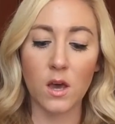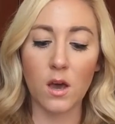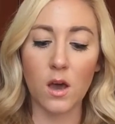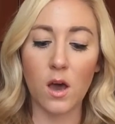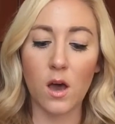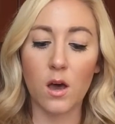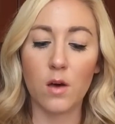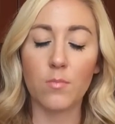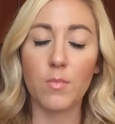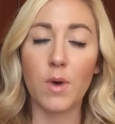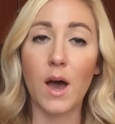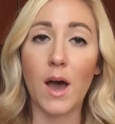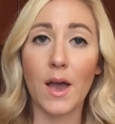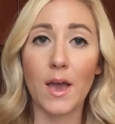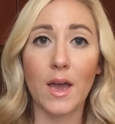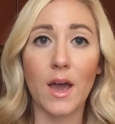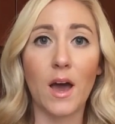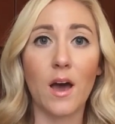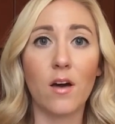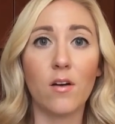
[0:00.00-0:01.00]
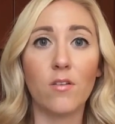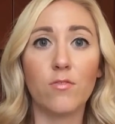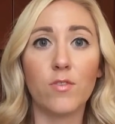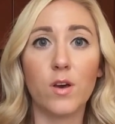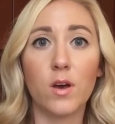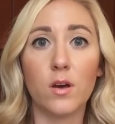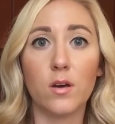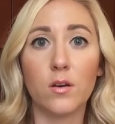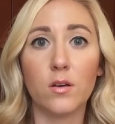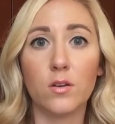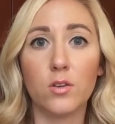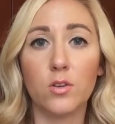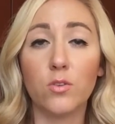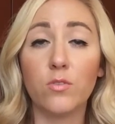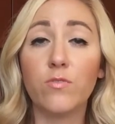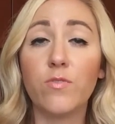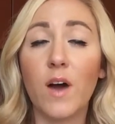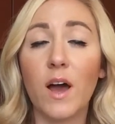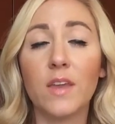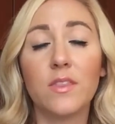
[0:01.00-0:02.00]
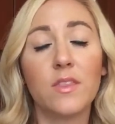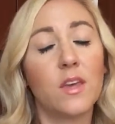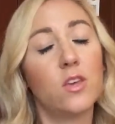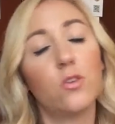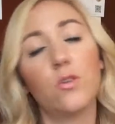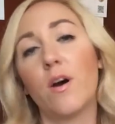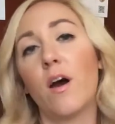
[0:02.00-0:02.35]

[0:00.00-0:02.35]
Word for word: Um, I have, you'll find that you'll